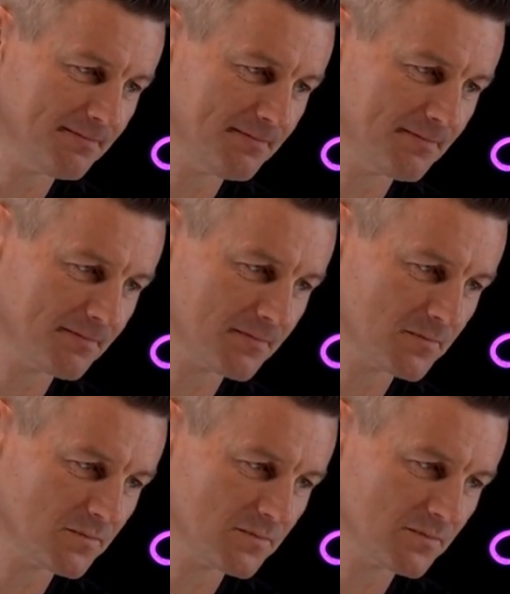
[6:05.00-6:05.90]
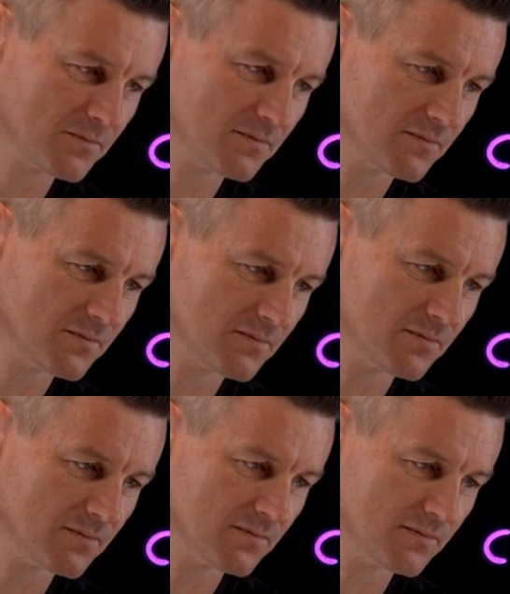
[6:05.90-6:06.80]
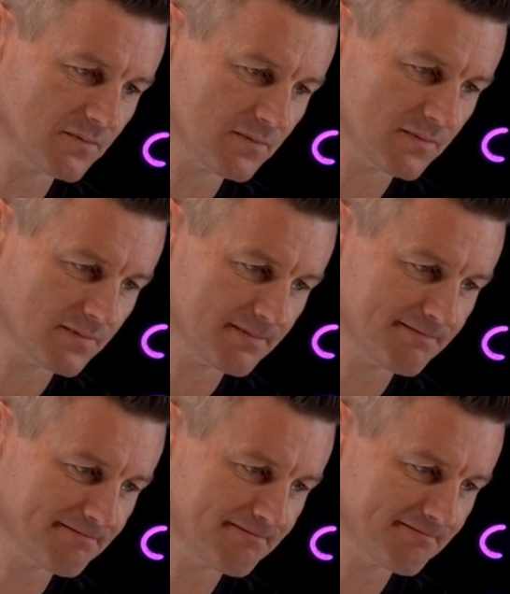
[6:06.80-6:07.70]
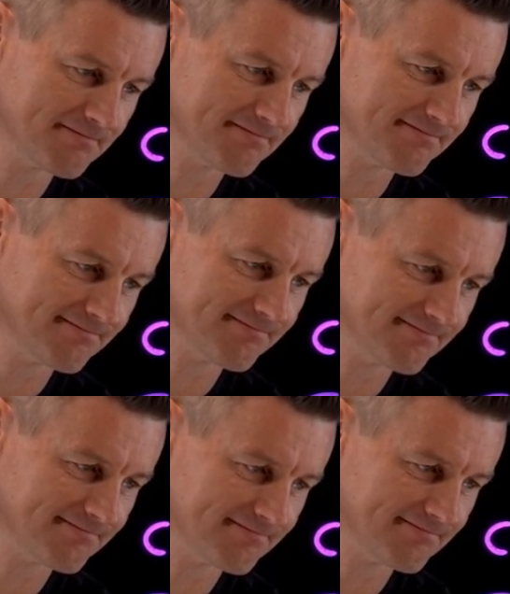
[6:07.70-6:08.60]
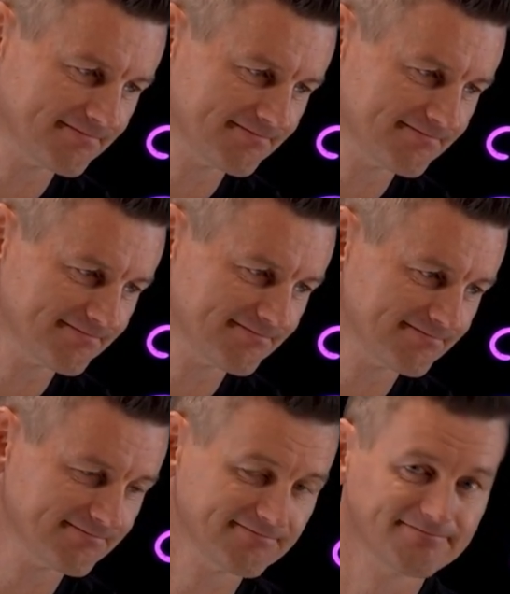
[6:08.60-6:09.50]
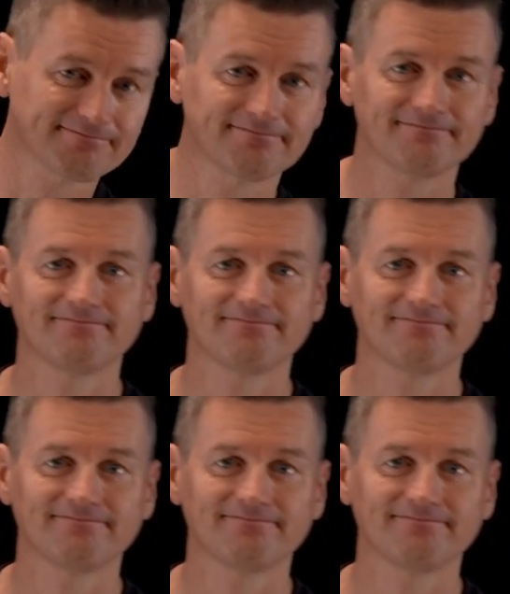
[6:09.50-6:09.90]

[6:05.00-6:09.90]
[no speech]